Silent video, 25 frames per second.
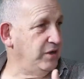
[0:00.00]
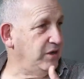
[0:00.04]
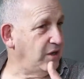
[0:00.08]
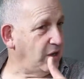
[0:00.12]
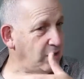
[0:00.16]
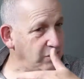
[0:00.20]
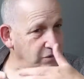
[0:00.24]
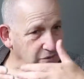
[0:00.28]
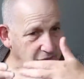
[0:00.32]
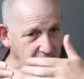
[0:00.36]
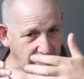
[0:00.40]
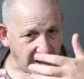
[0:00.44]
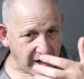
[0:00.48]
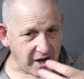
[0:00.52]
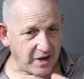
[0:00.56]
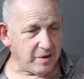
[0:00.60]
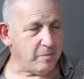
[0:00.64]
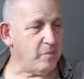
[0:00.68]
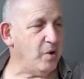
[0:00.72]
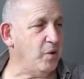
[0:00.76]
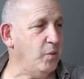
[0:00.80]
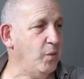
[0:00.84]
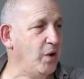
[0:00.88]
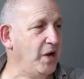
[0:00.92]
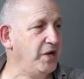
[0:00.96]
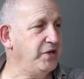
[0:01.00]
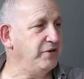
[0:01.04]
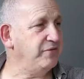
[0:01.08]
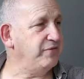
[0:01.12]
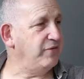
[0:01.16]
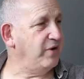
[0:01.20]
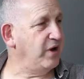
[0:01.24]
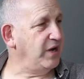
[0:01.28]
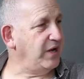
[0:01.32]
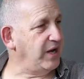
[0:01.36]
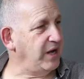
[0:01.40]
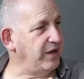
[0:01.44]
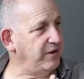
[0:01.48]
go out of my way to
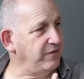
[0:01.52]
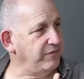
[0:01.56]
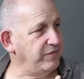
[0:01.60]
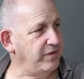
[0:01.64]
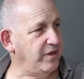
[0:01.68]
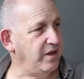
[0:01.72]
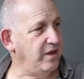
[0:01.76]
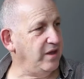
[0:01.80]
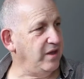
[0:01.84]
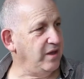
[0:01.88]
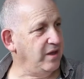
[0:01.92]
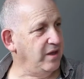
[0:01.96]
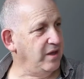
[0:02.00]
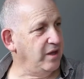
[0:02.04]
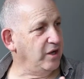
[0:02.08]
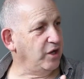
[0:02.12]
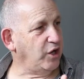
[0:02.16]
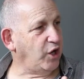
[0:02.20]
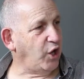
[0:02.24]
find out if they're